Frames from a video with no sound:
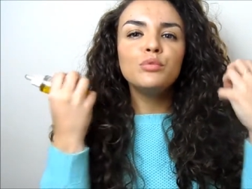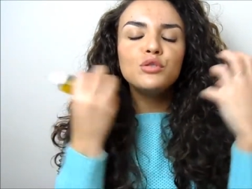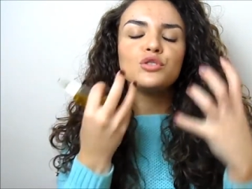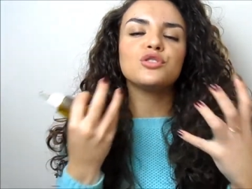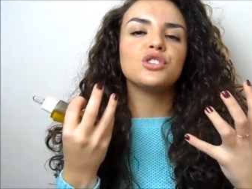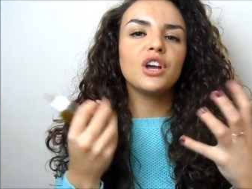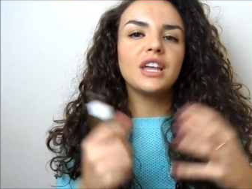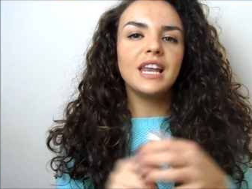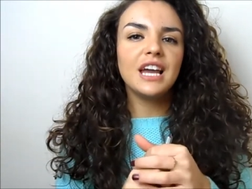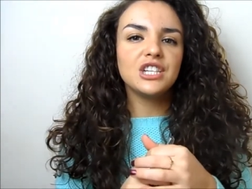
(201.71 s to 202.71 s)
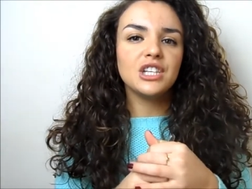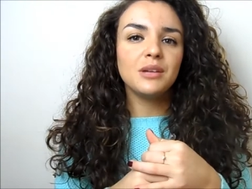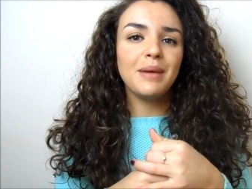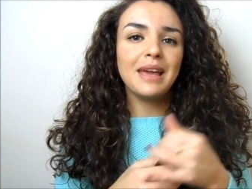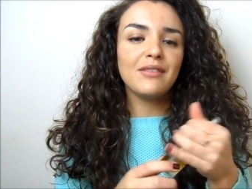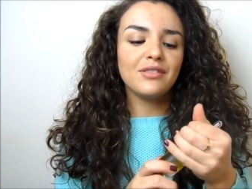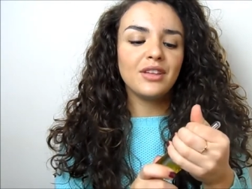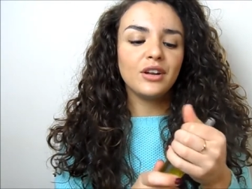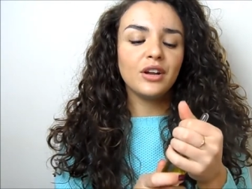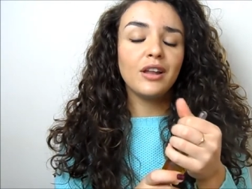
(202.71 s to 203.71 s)
boost your circulation and make
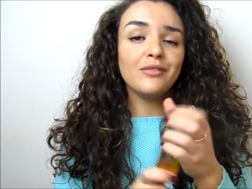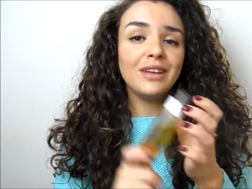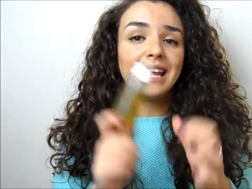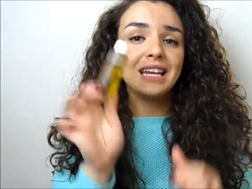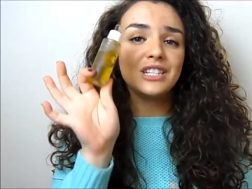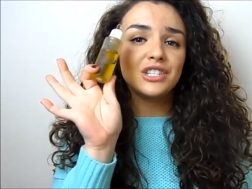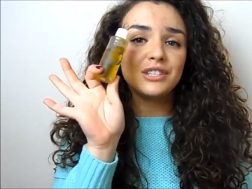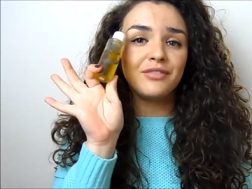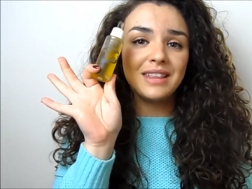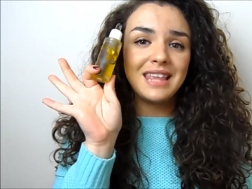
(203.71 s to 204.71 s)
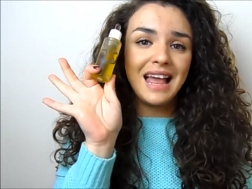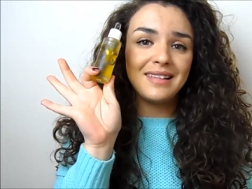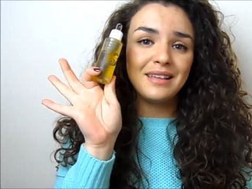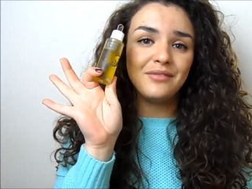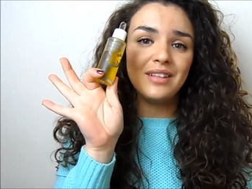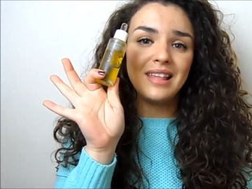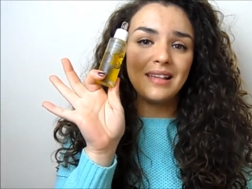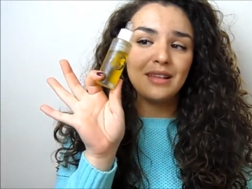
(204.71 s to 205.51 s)
everything look lovely, and it's just a fantastic